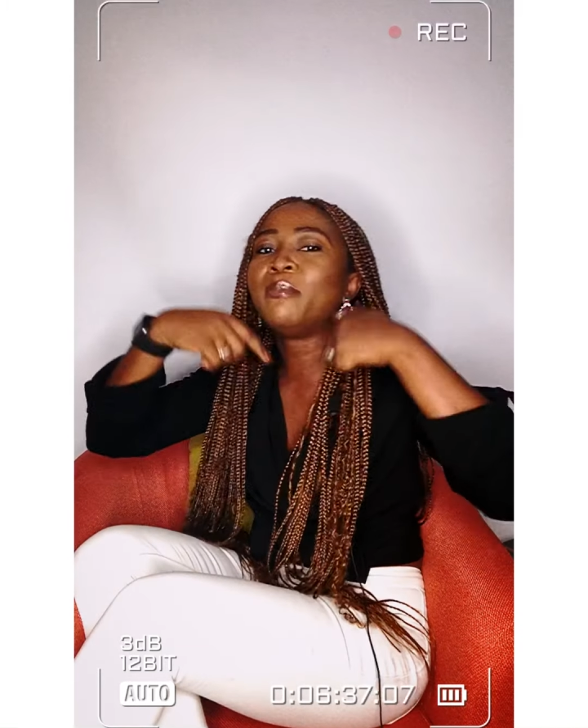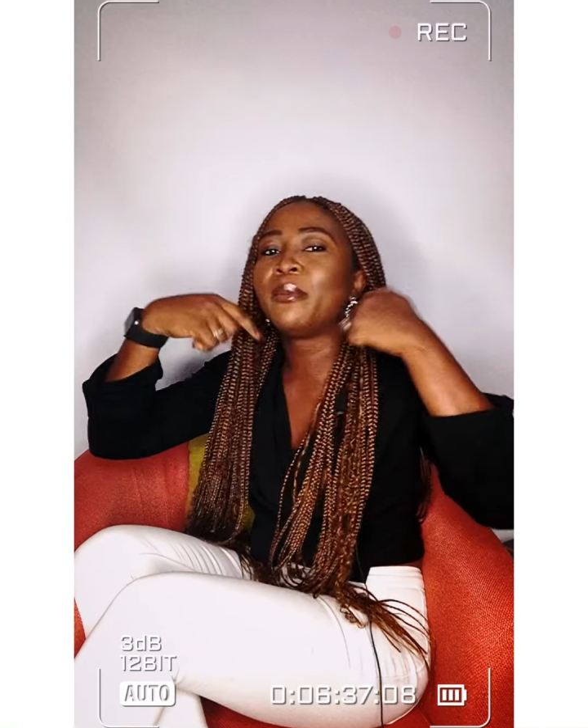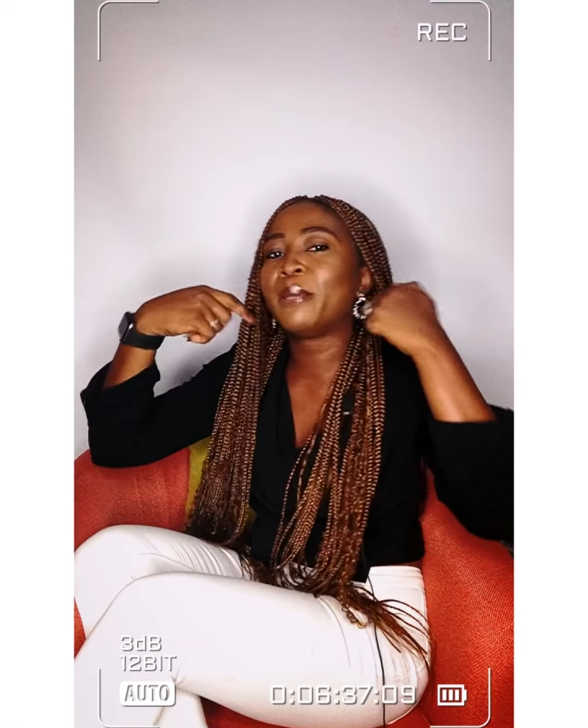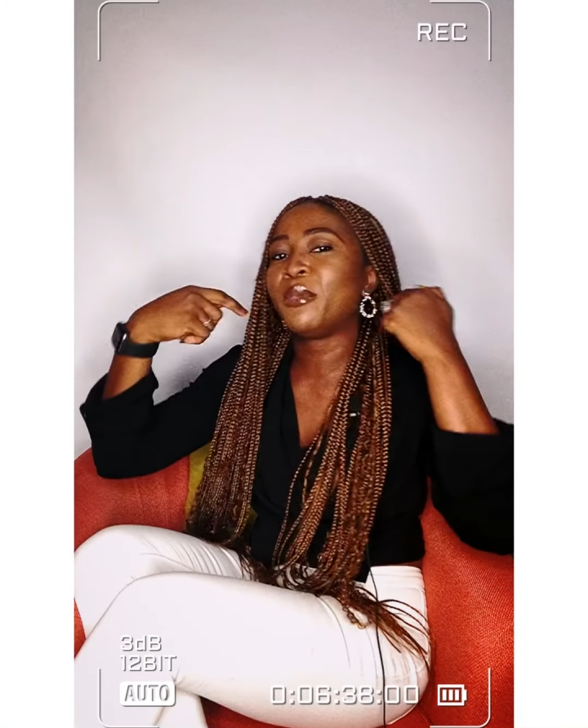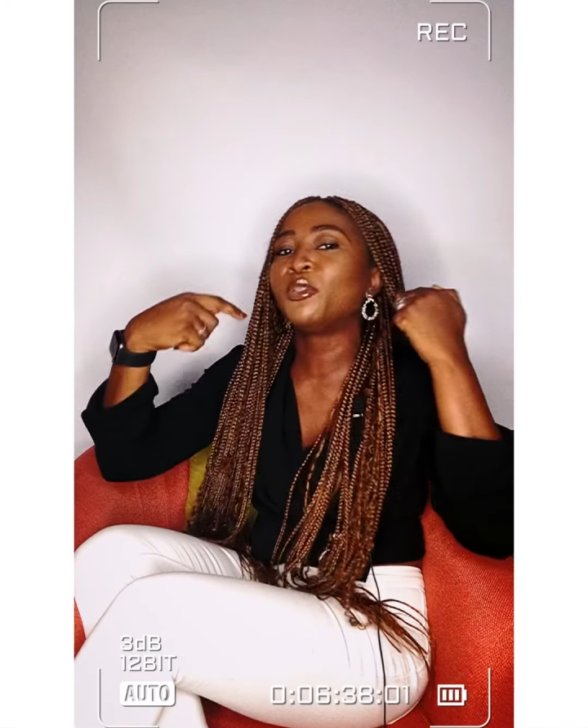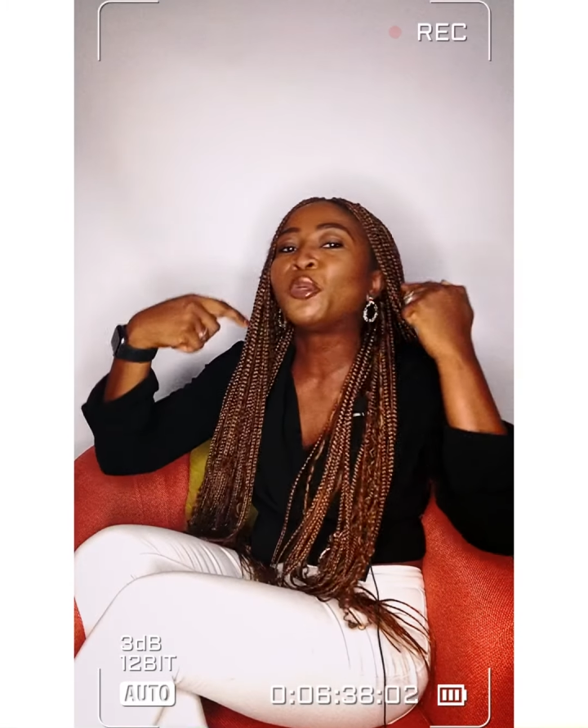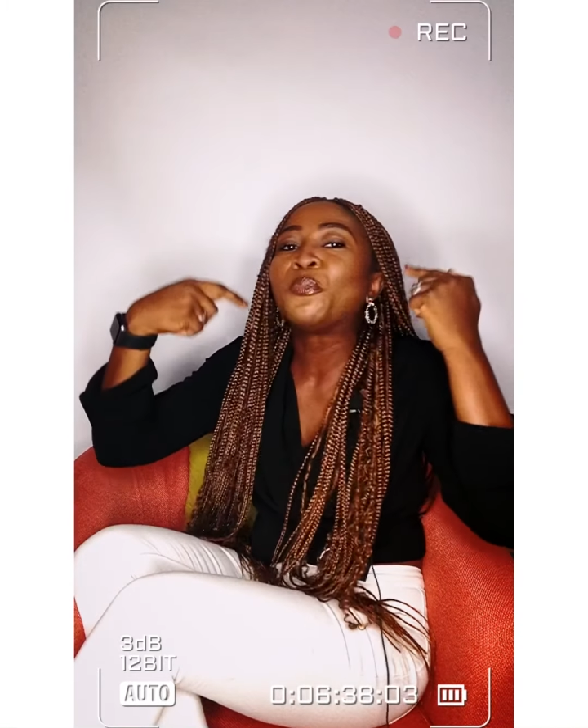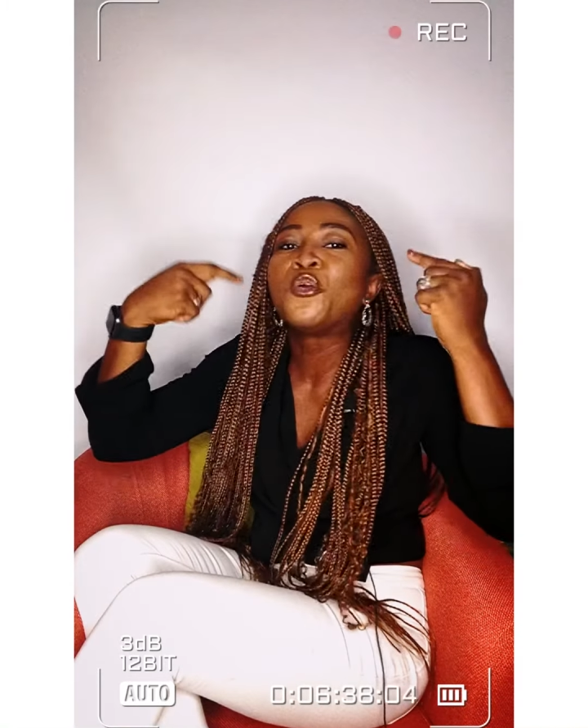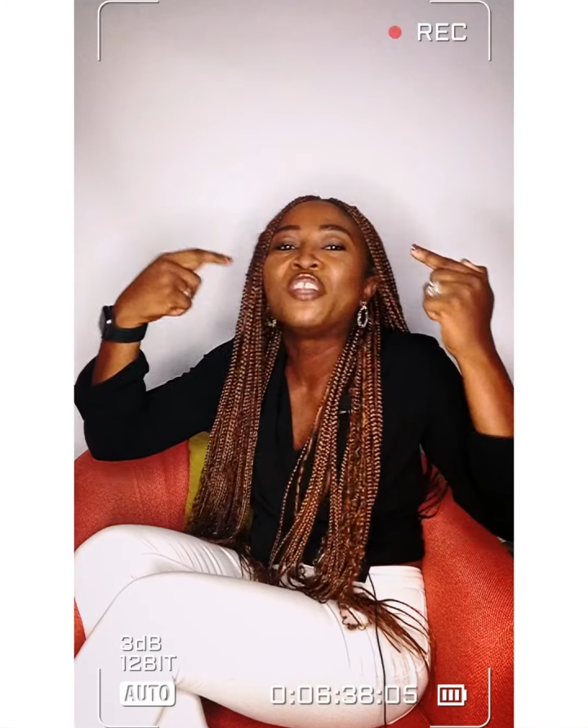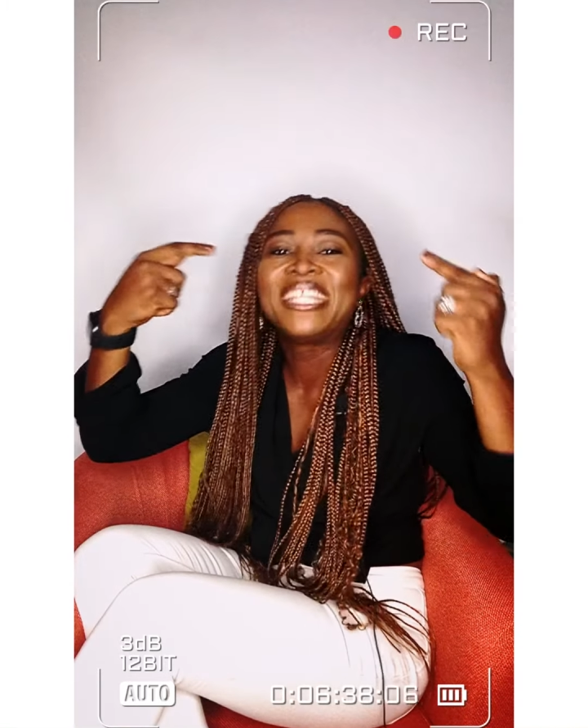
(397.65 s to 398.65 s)
able to
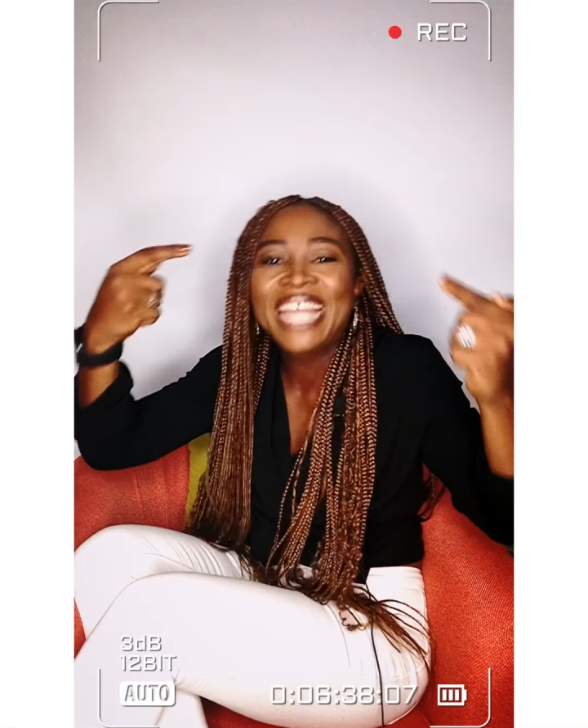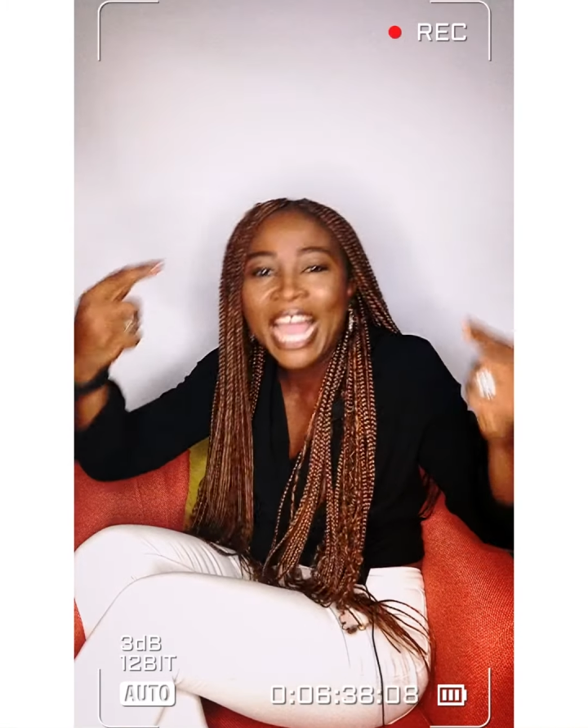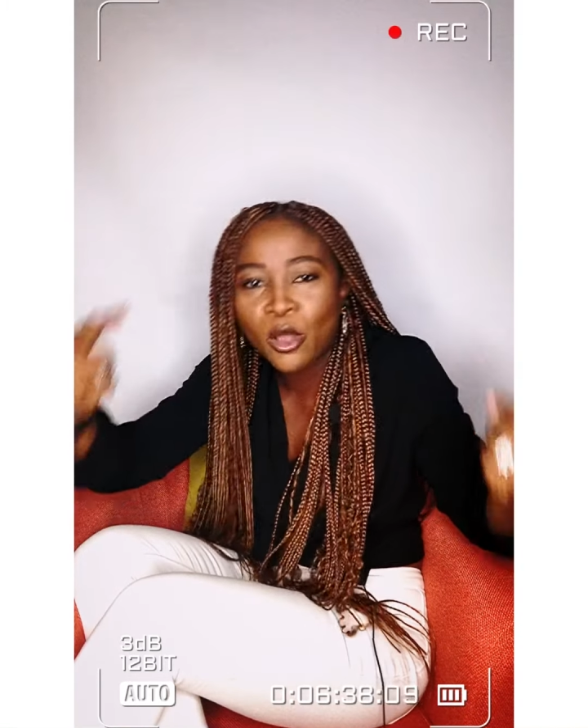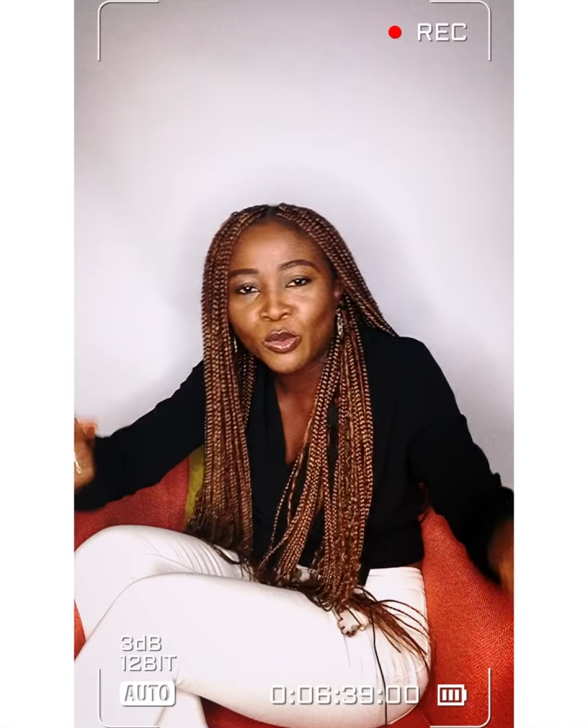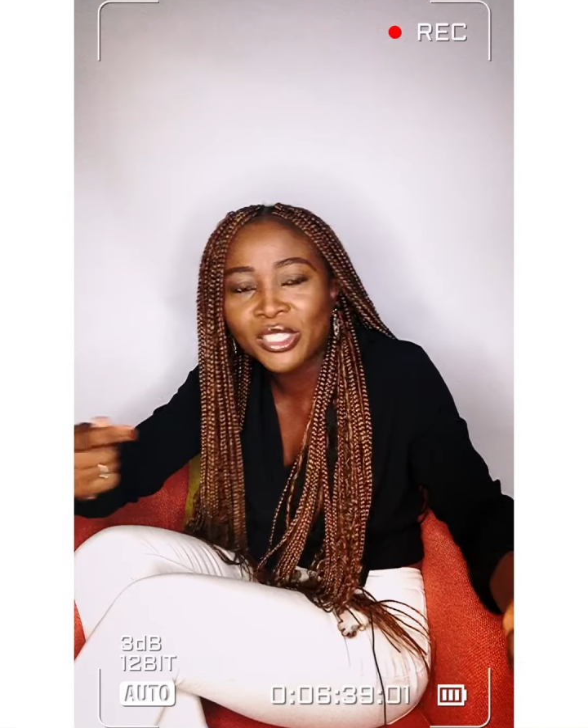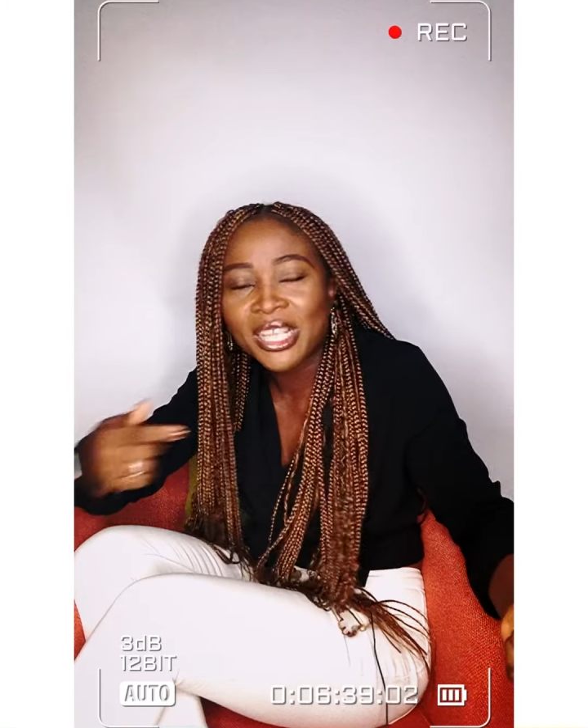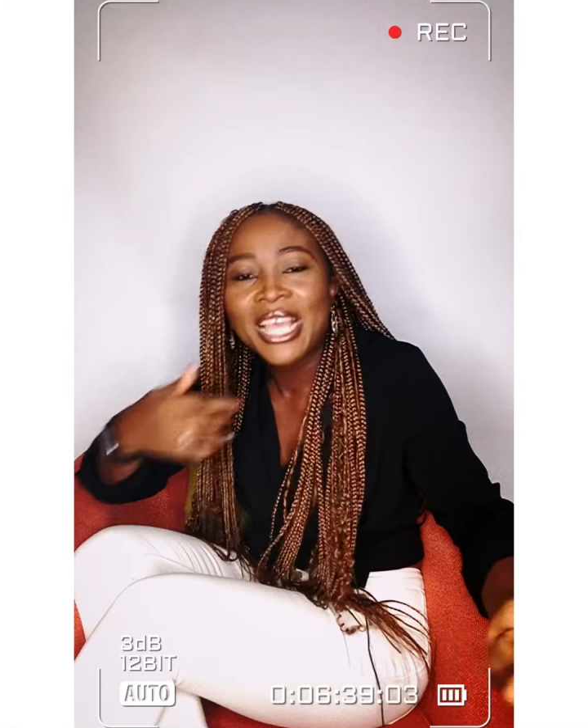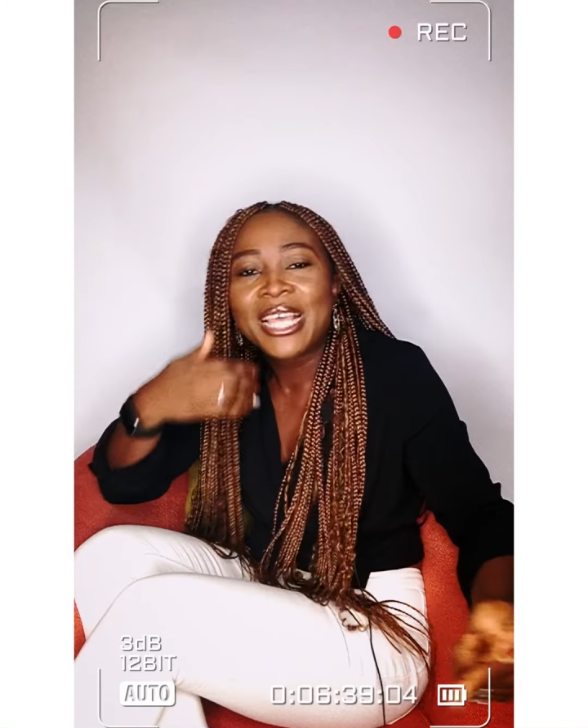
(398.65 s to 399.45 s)
pronounce